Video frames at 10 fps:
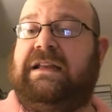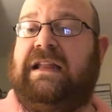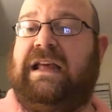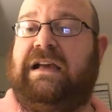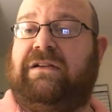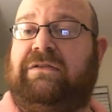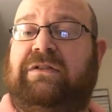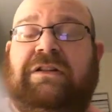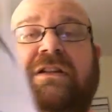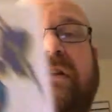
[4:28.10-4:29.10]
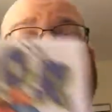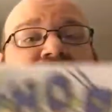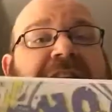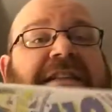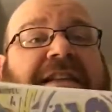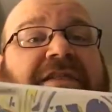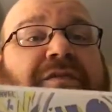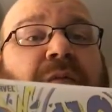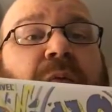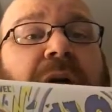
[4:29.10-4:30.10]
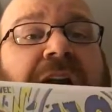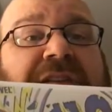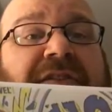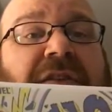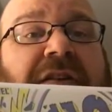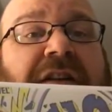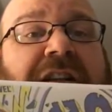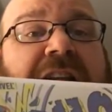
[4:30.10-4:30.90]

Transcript: Now, this is when I started